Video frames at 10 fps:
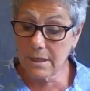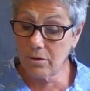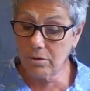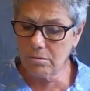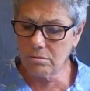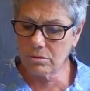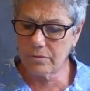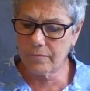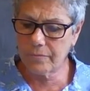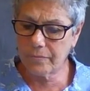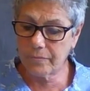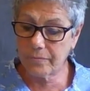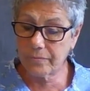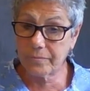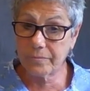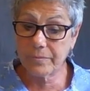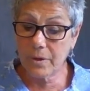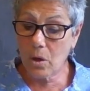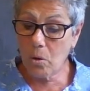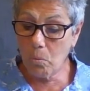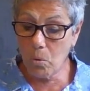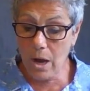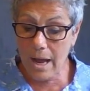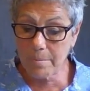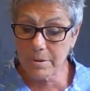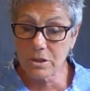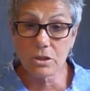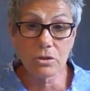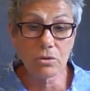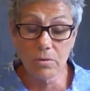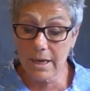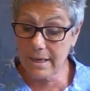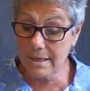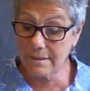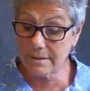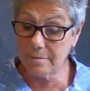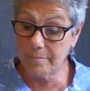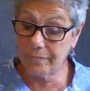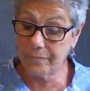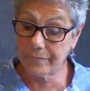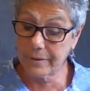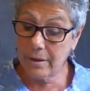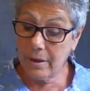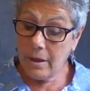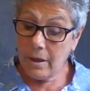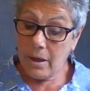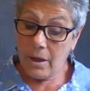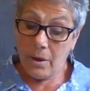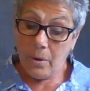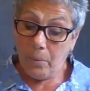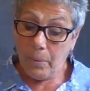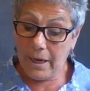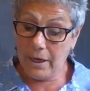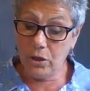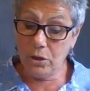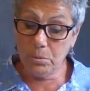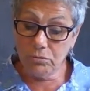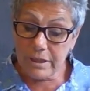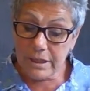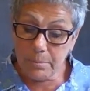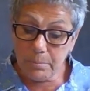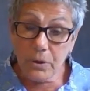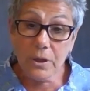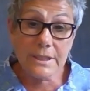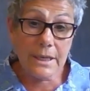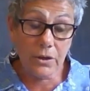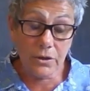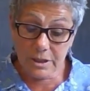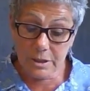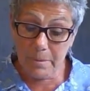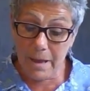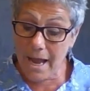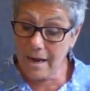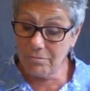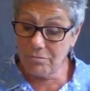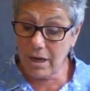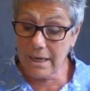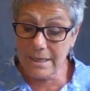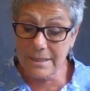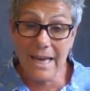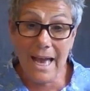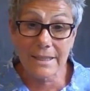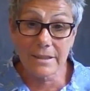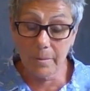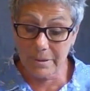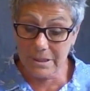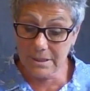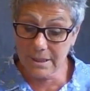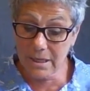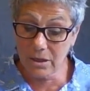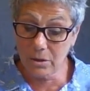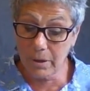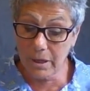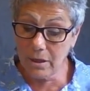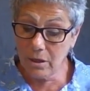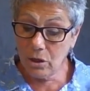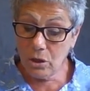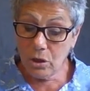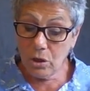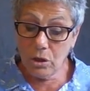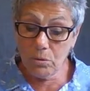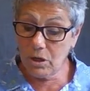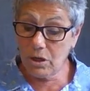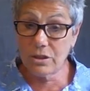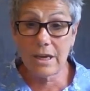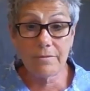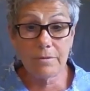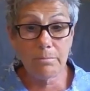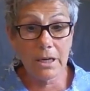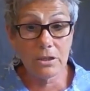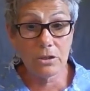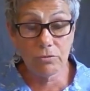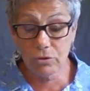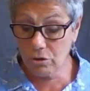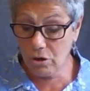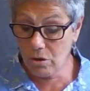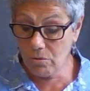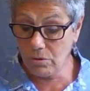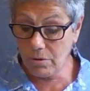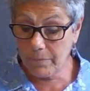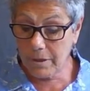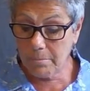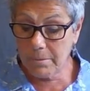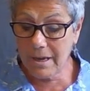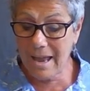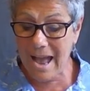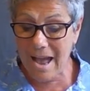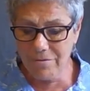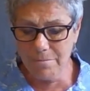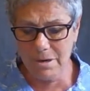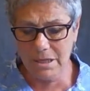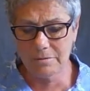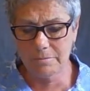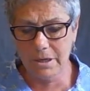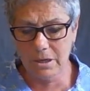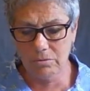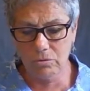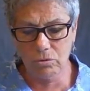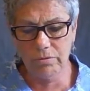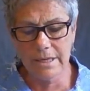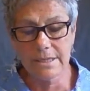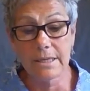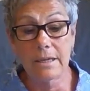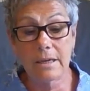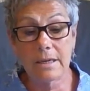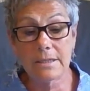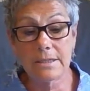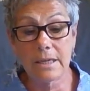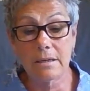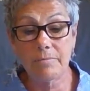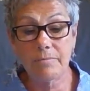and girls." "What happens at school?" I asked them. "Well, you will read books and learn to spell and write and to add up and to take away. You will learn to have a mind of your own." "But I have a mind of my own already," I said.